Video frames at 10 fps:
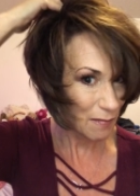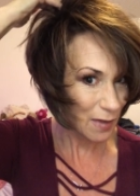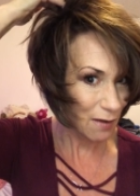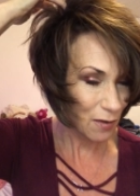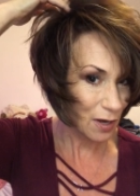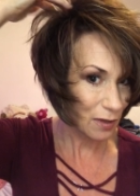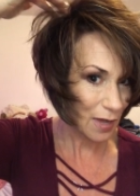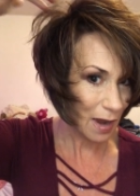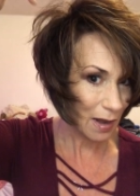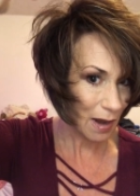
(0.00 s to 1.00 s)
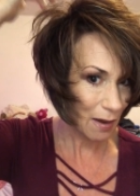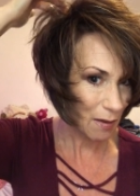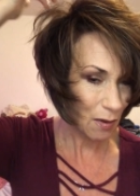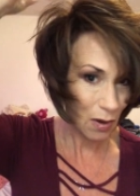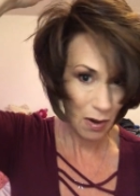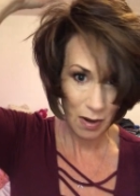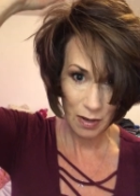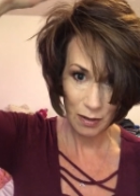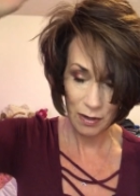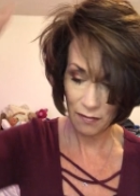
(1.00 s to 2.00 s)
giving it that
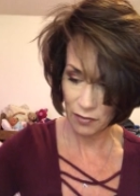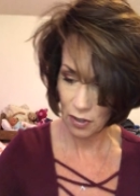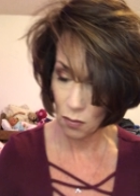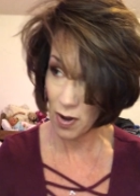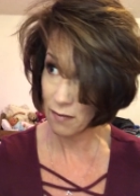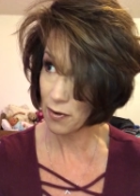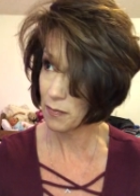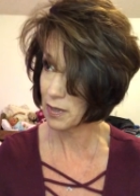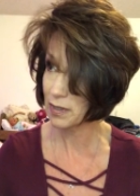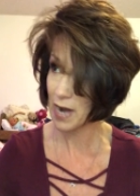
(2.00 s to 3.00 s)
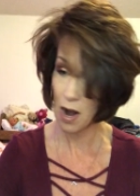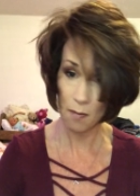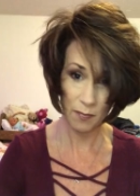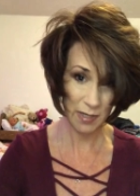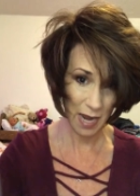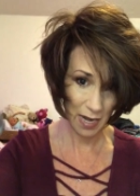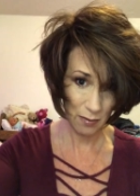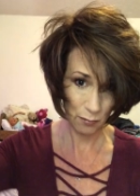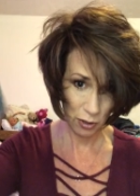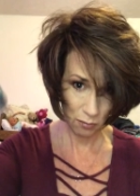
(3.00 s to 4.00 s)
lift and away from the scalp set
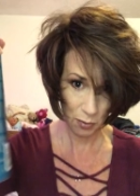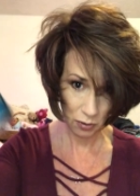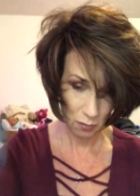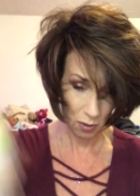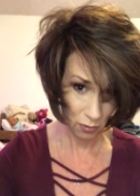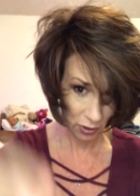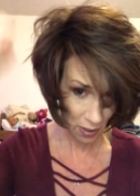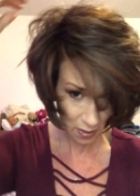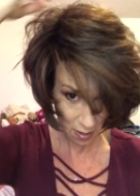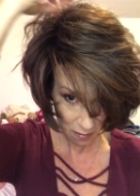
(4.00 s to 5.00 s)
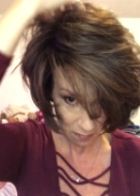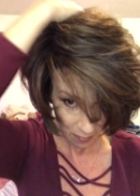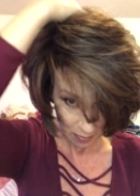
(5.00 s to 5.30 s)
when you put the rollers in there.